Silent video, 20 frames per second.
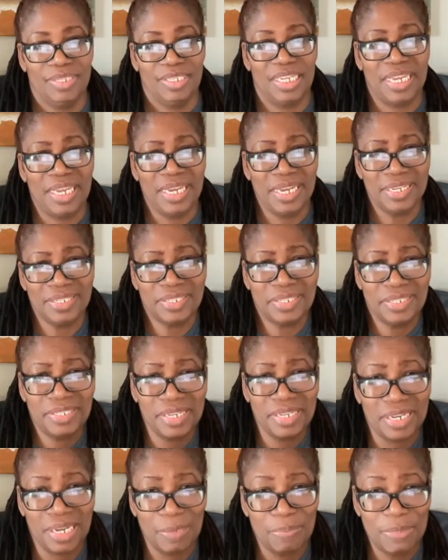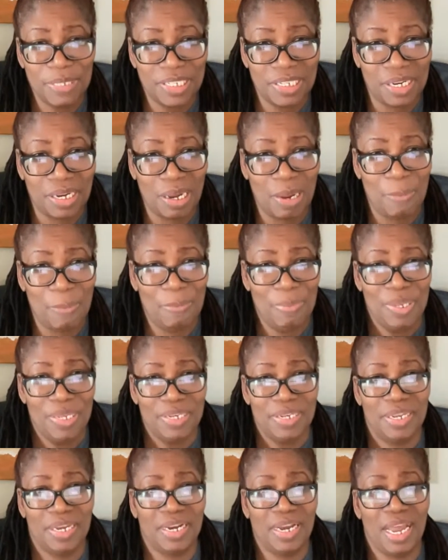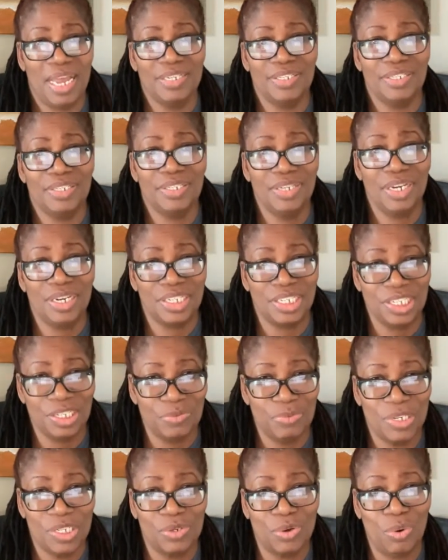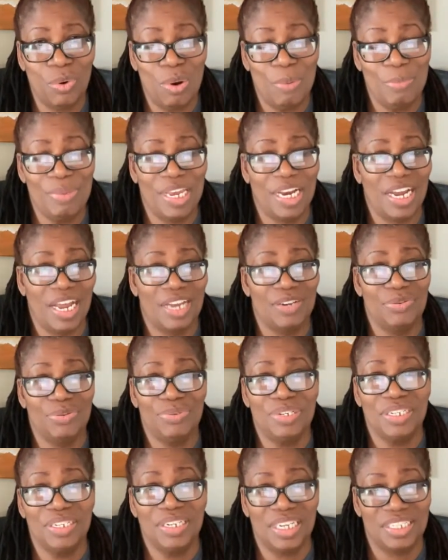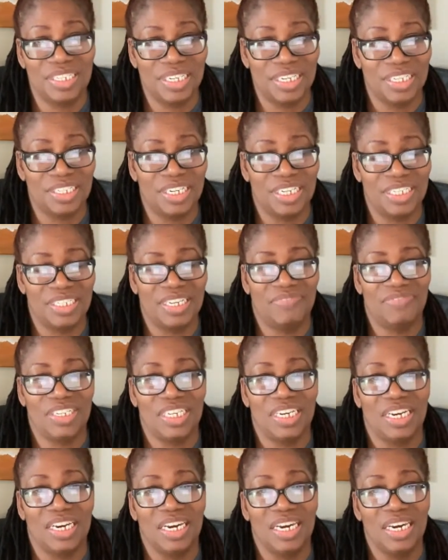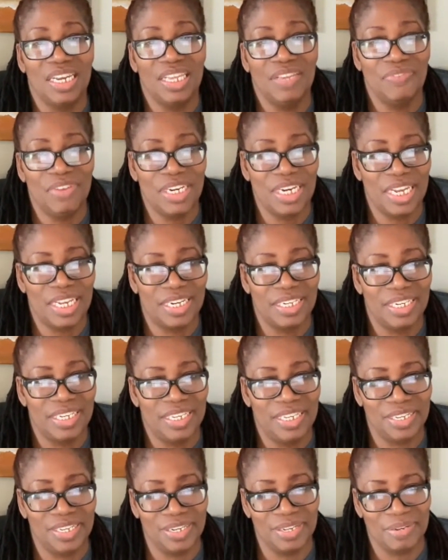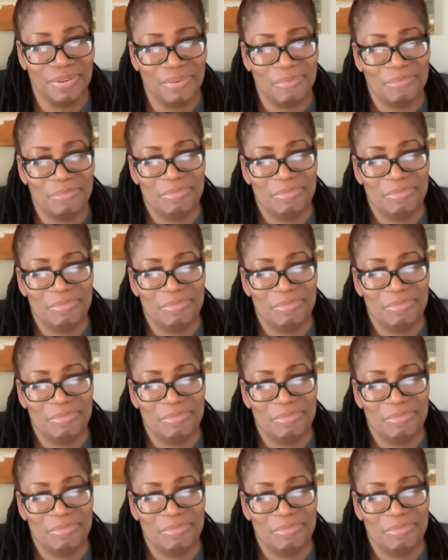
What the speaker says: The hair stick up. You can't touch it with comb. You can't do nothing. You just have to leave it, let it heal.